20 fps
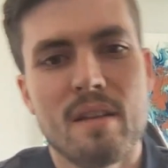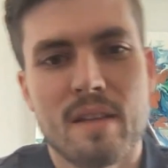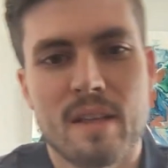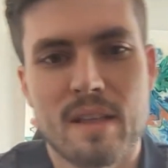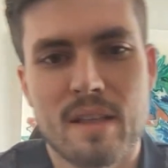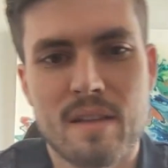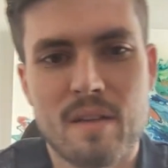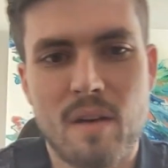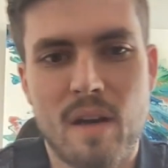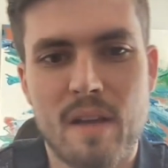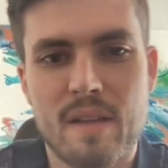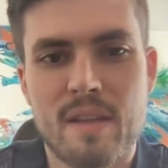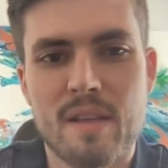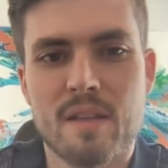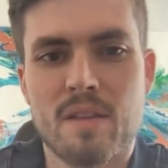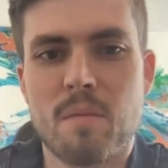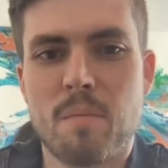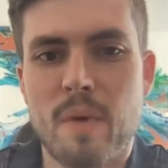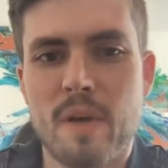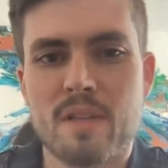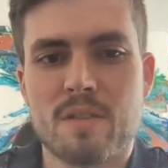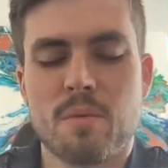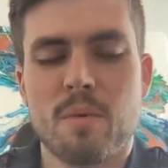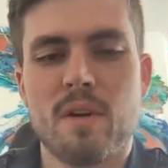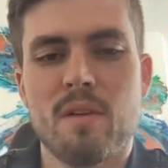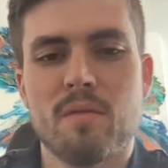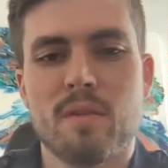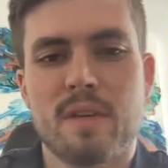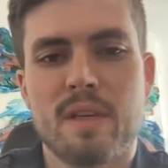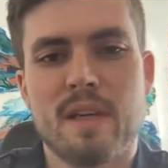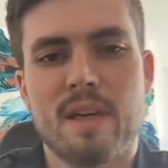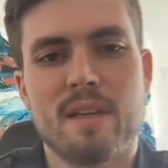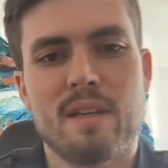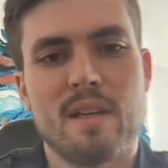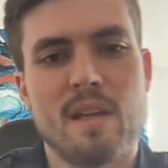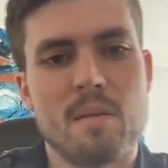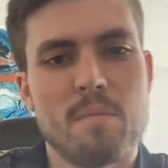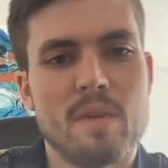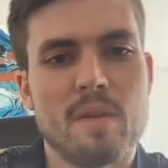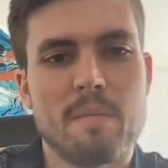like I think the best way of looking at an
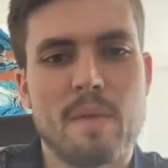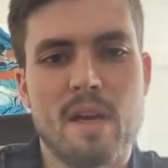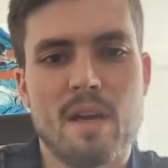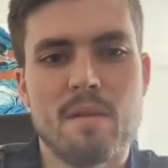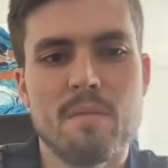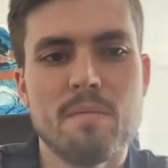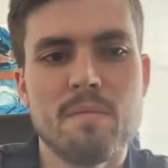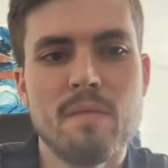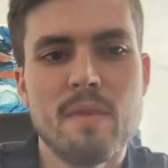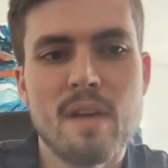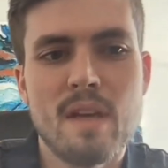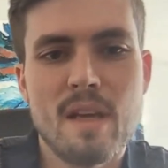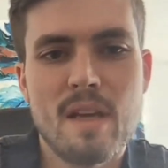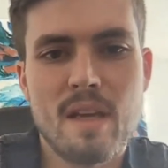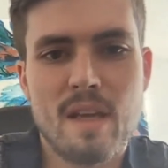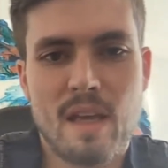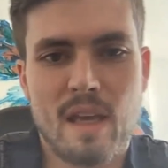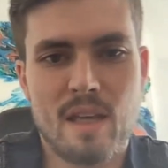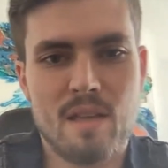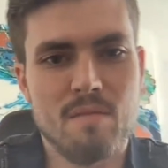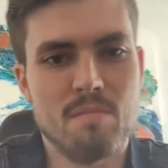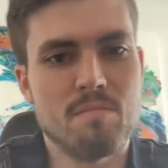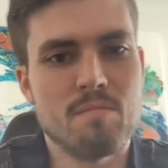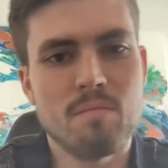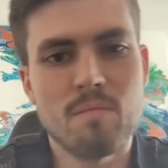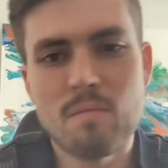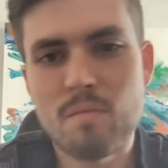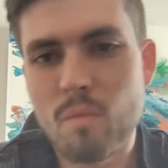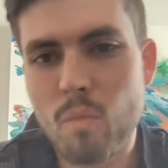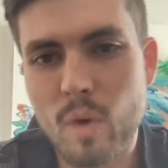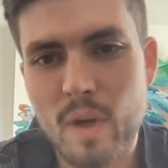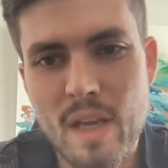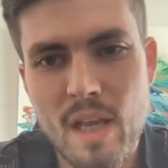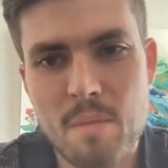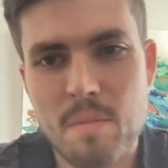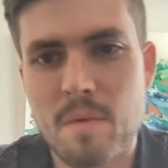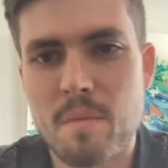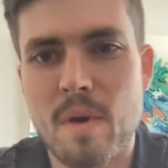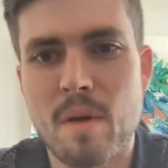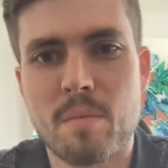MMM and what
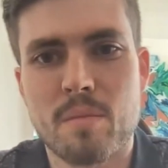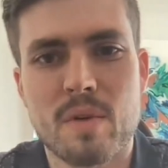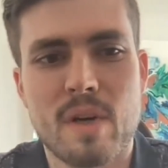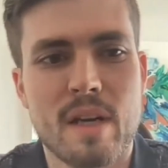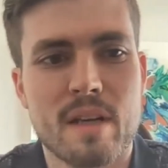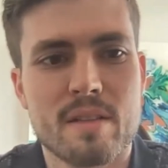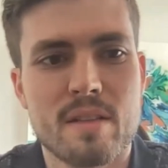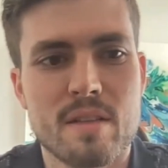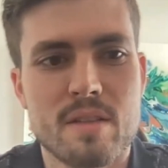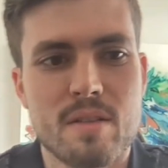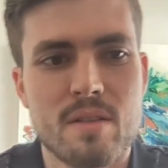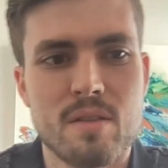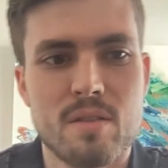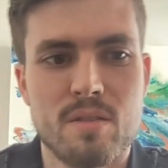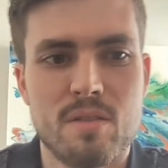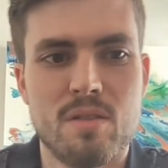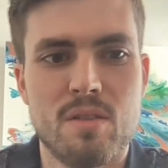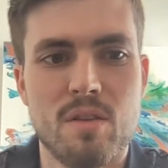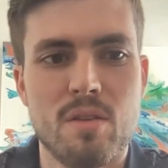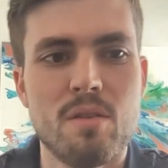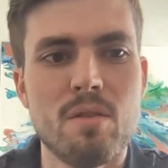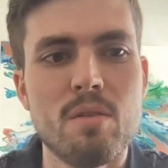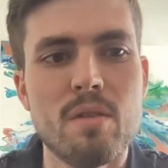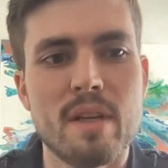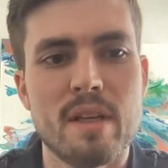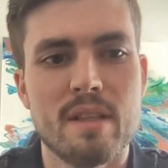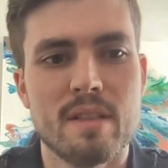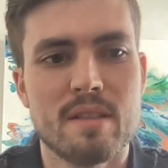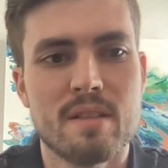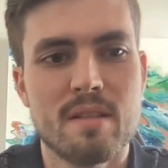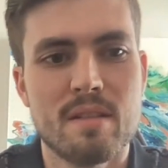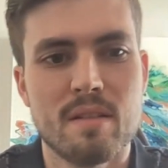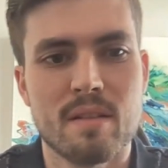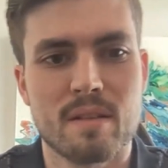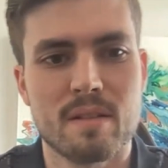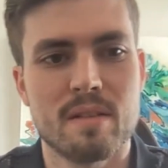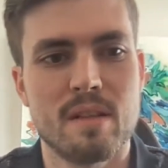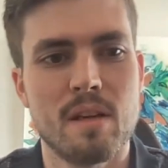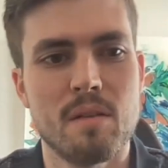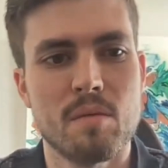MMM practitioners do is,
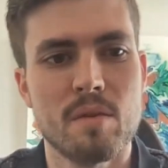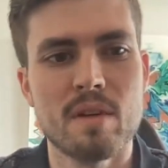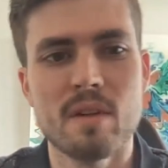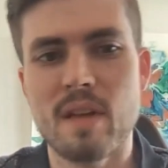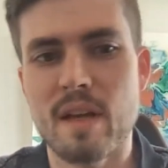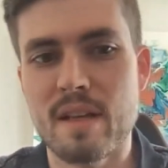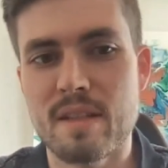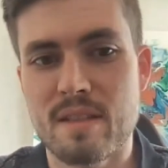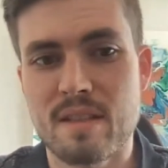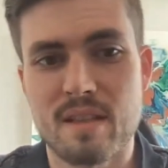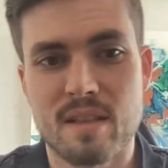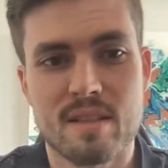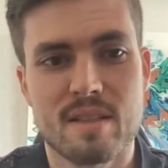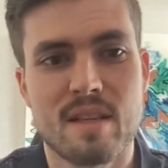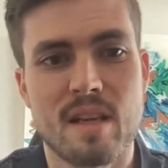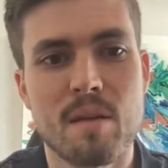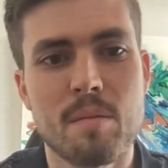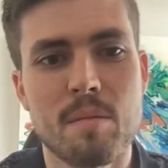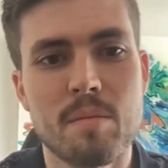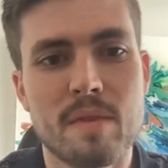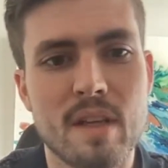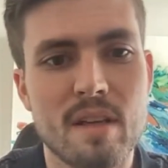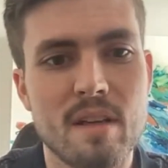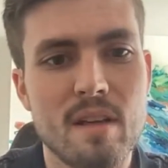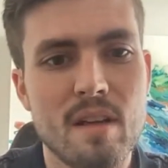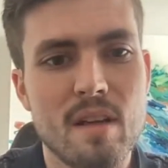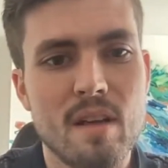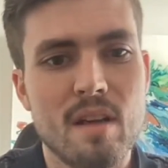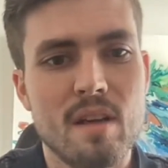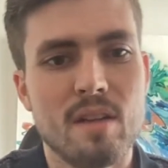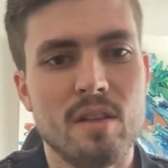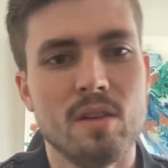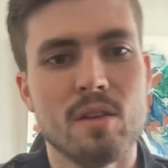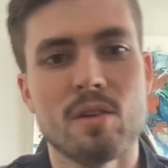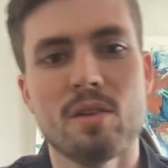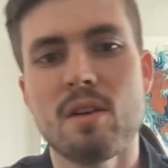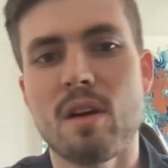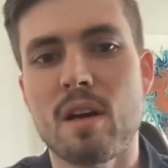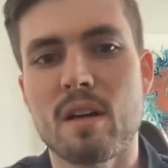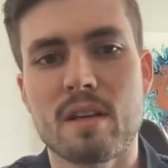look, they realize and accept that
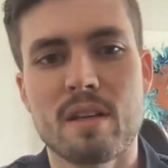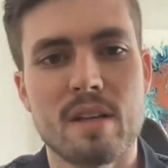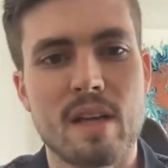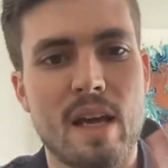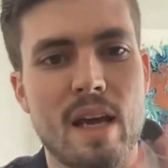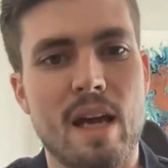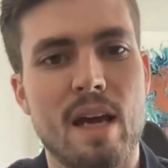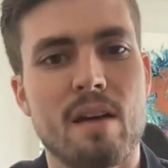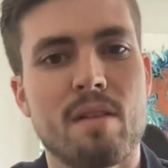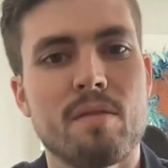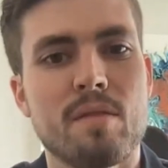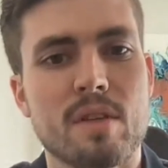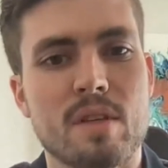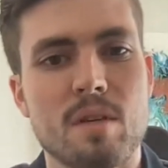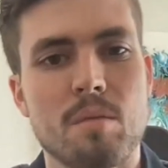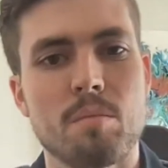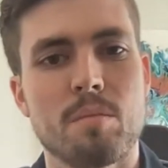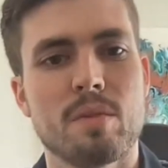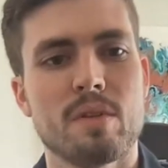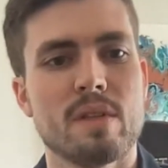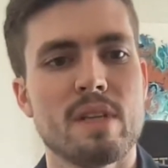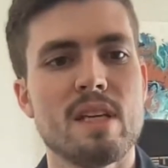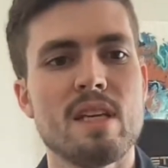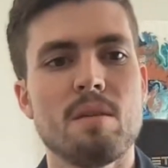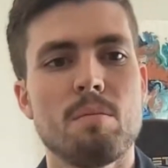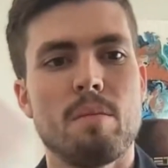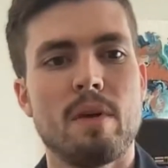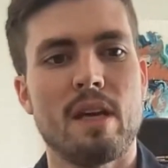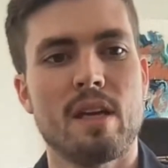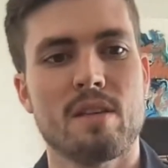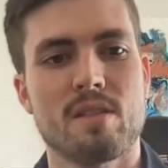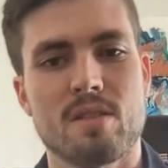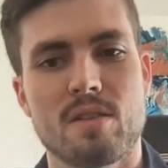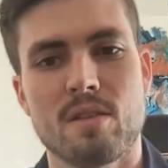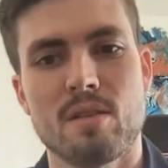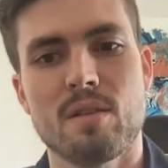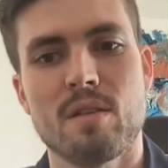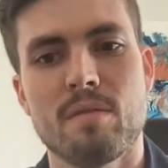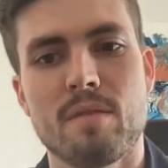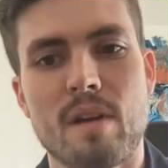you're not going to have the complete
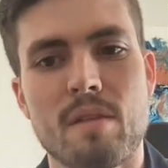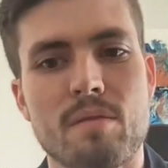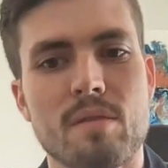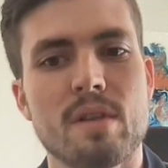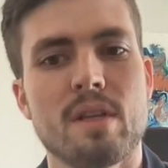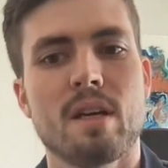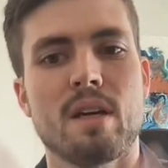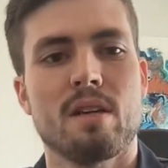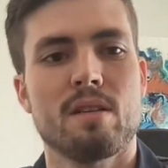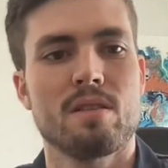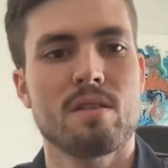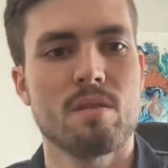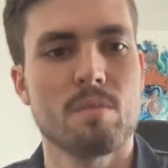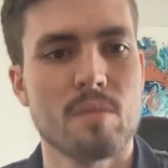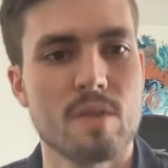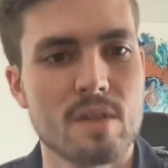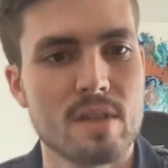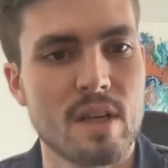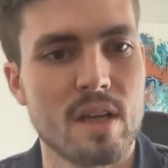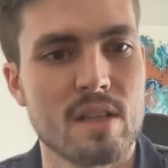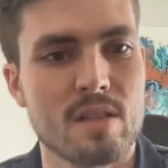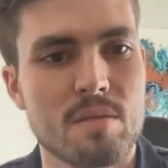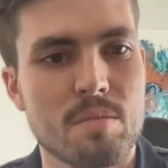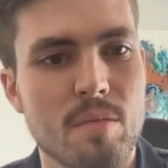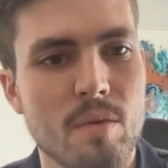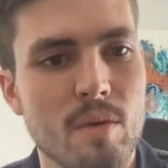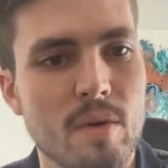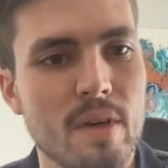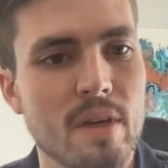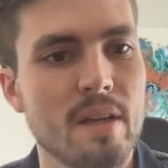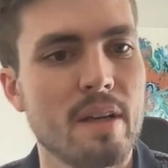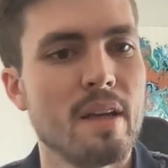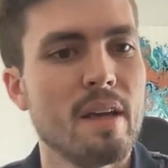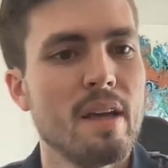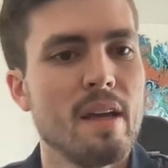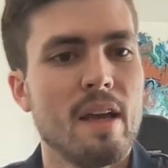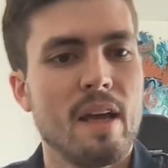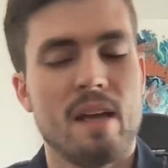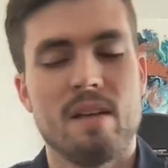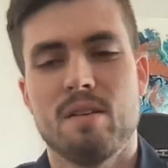picture of every customer touch point,
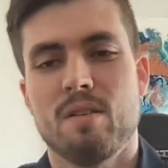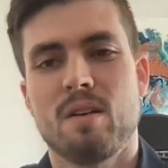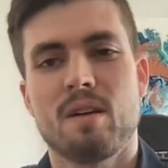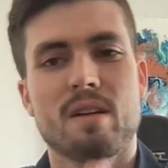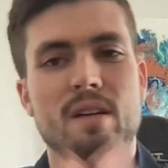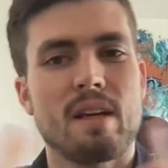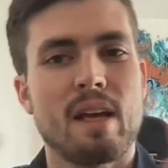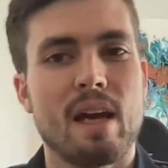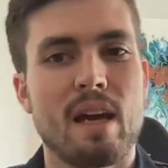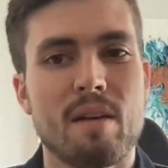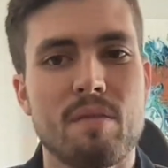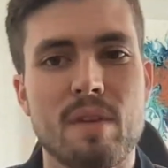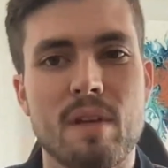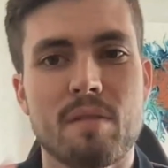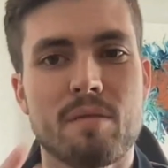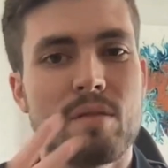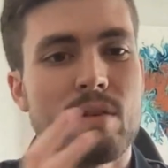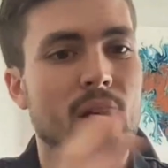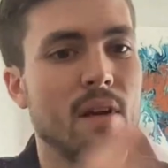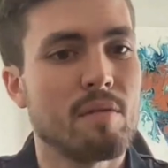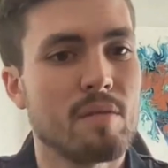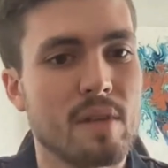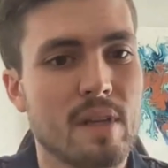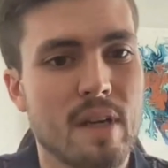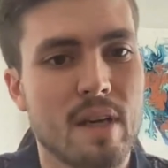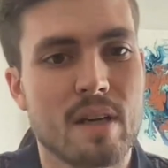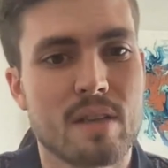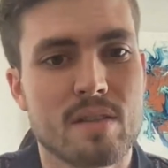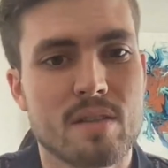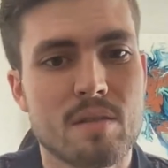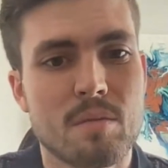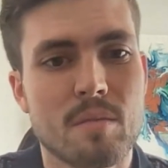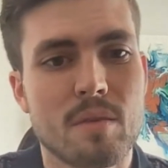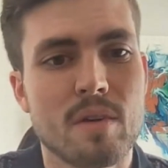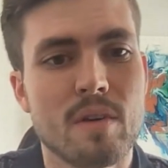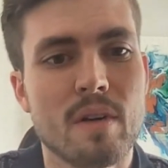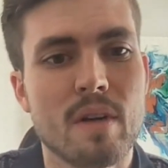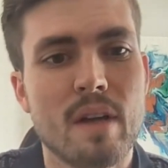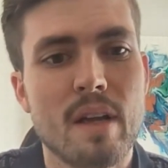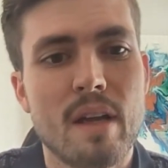and you're not going to have that for every
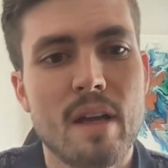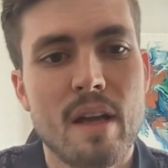customer.